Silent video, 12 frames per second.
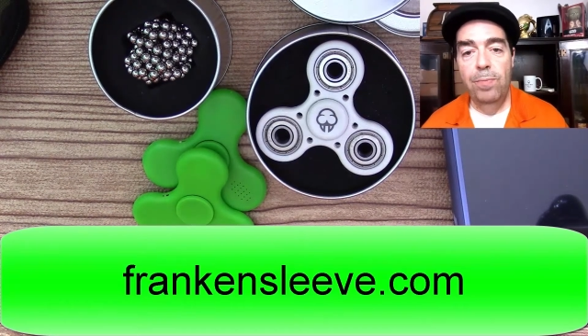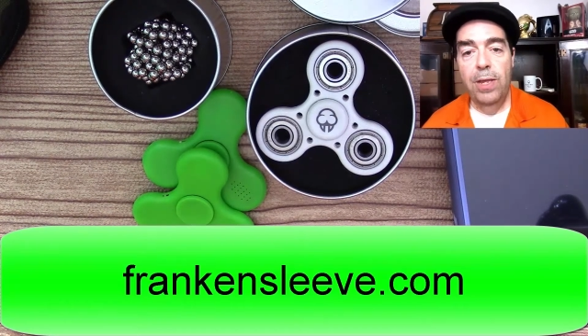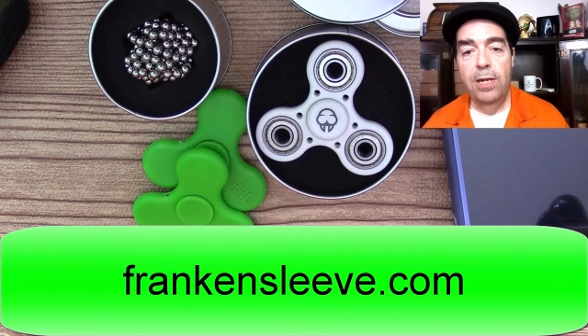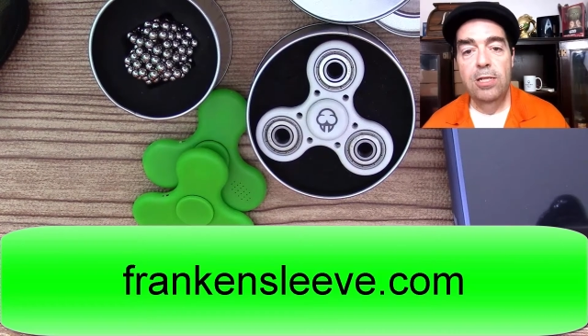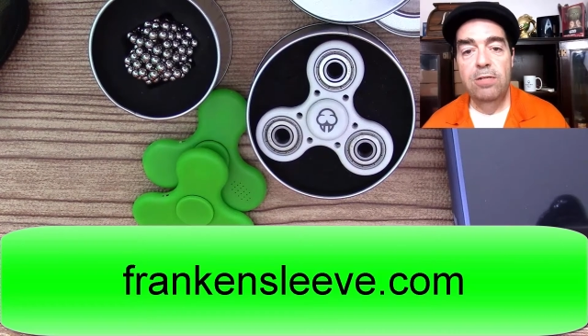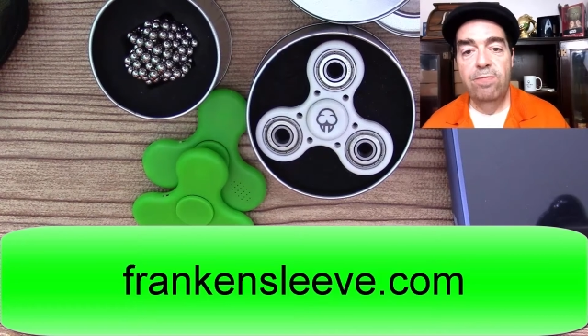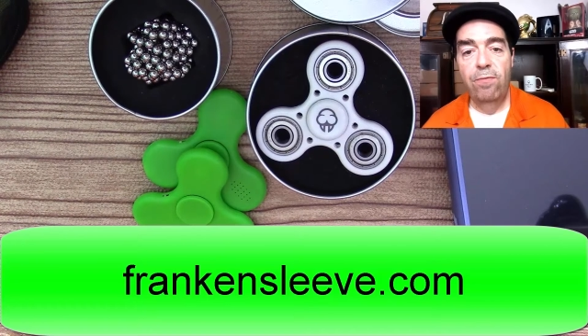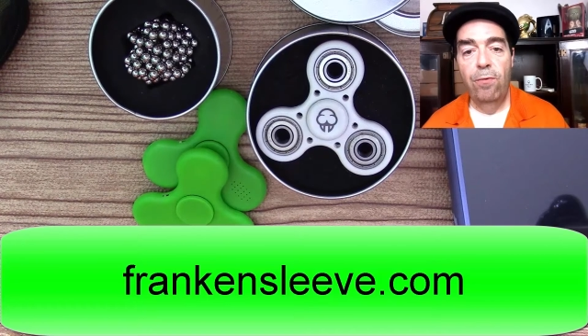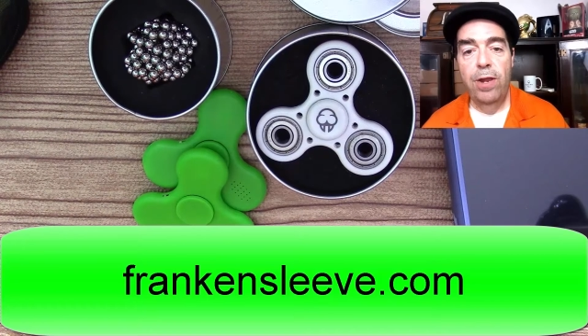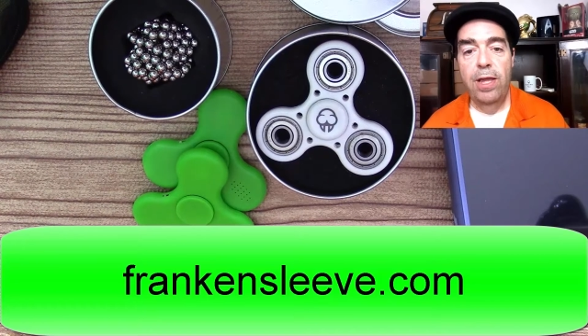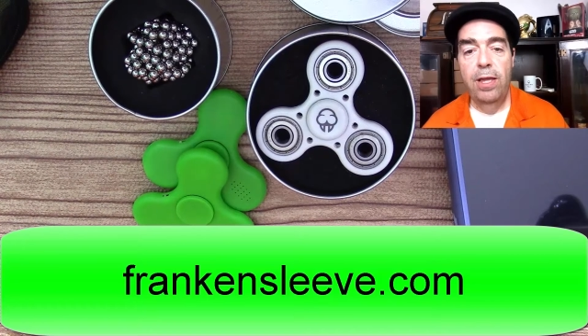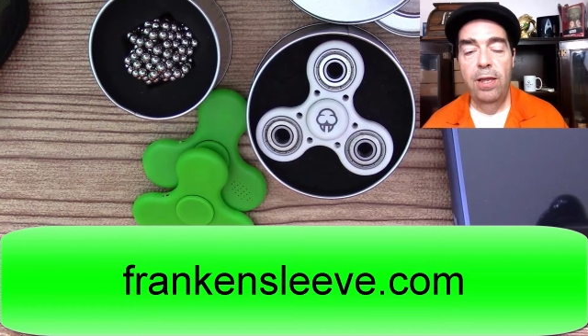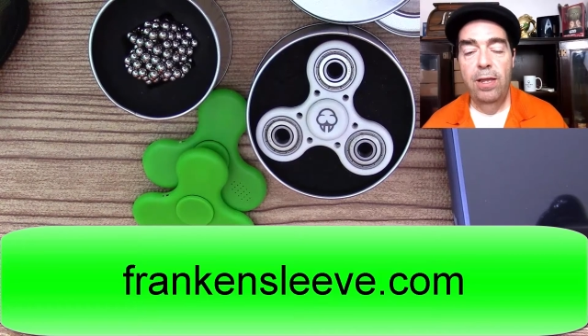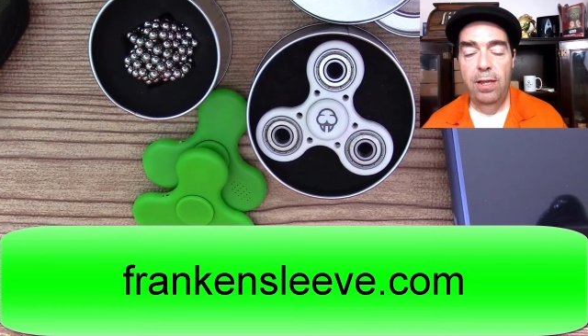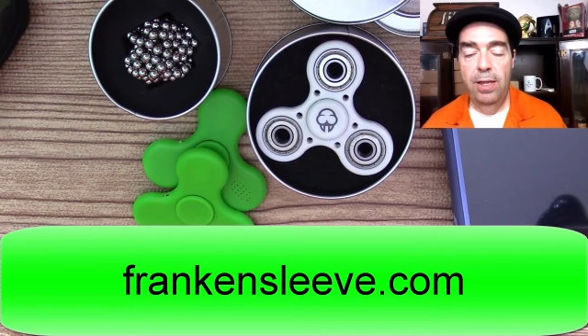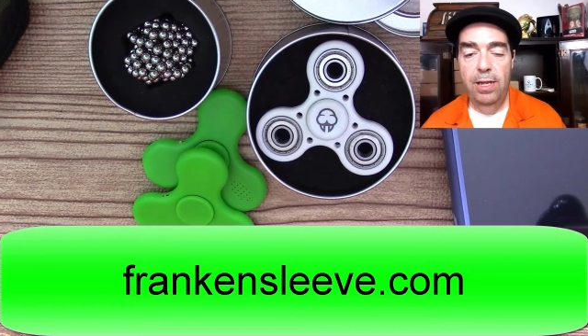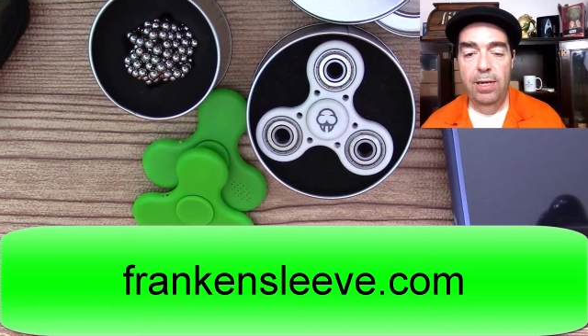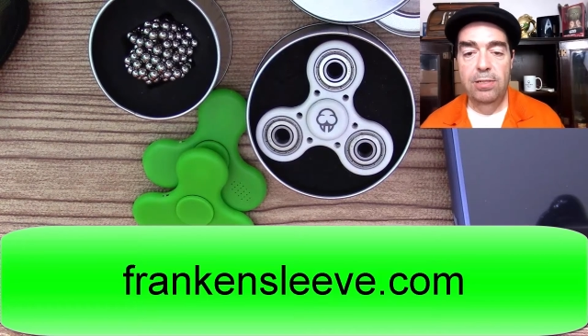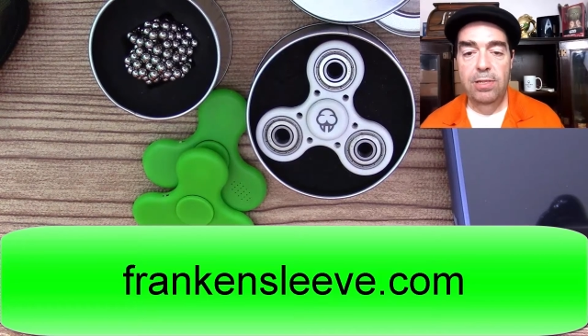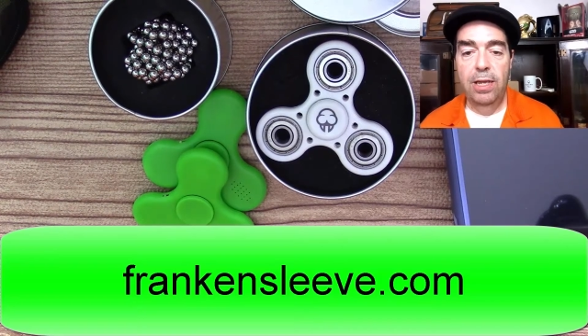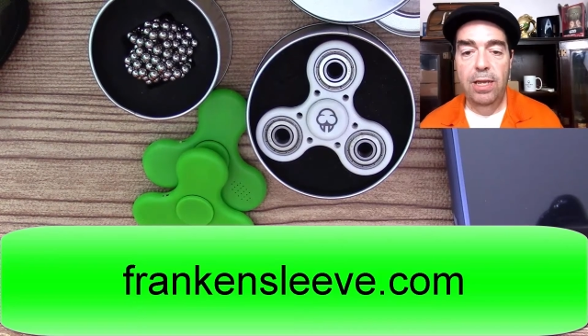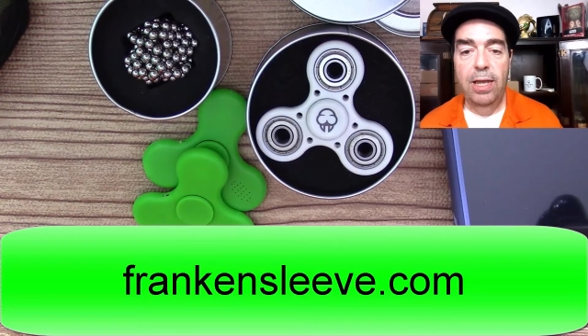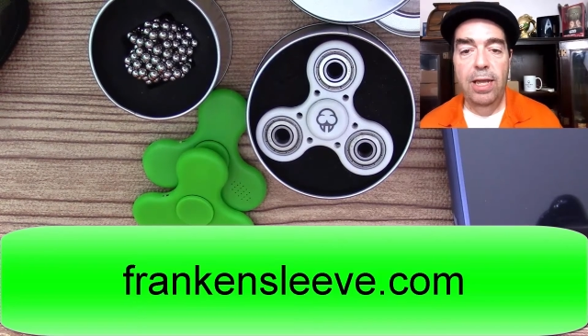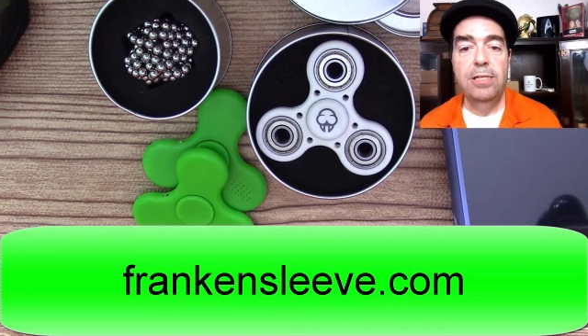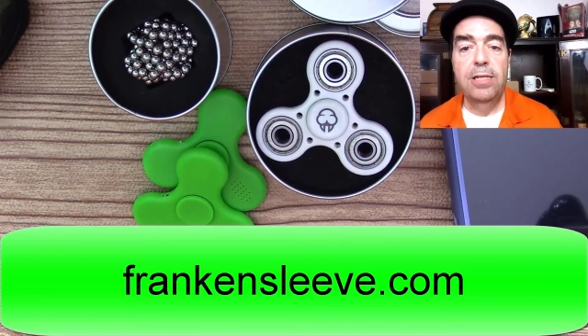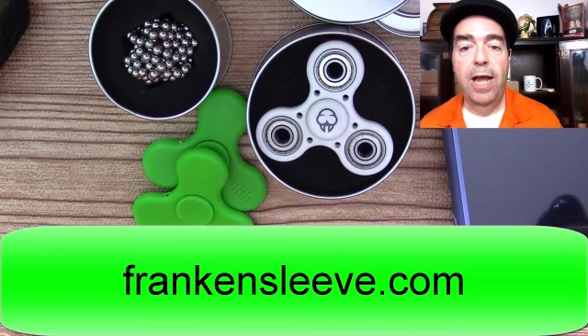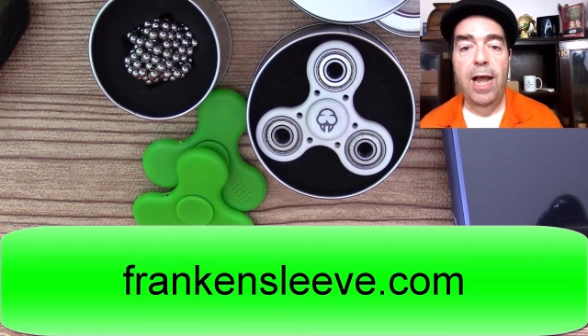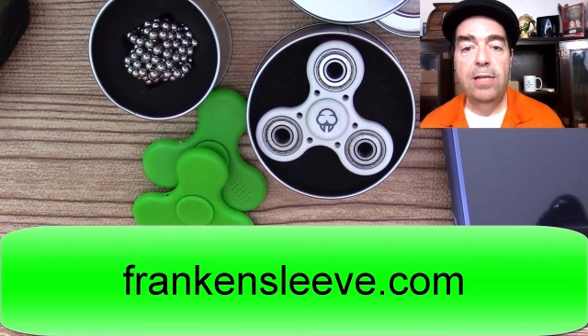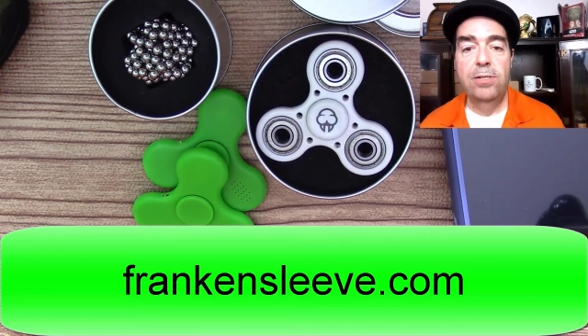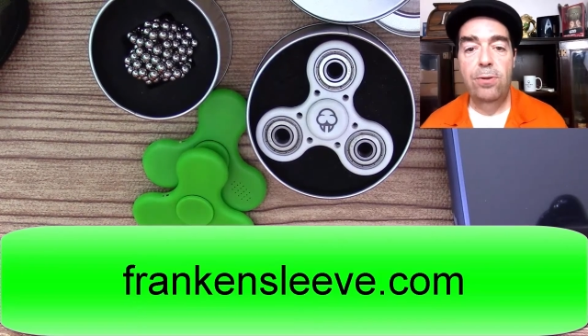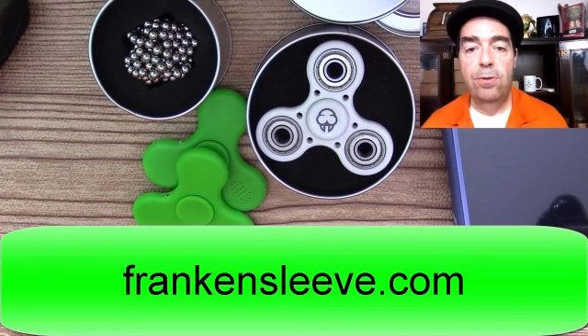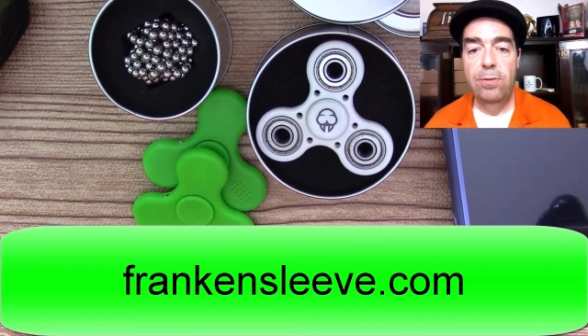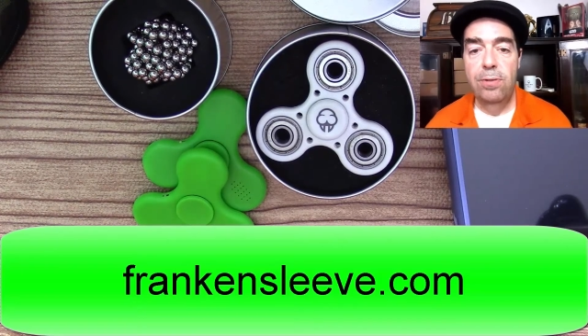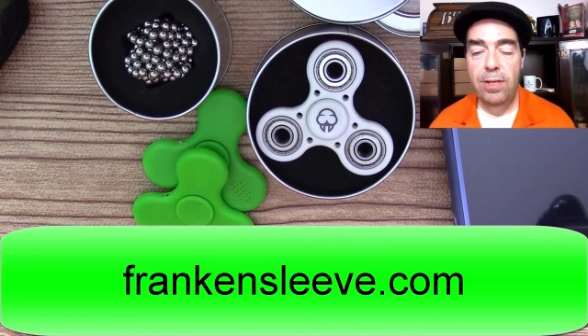it is free, it's a hassle.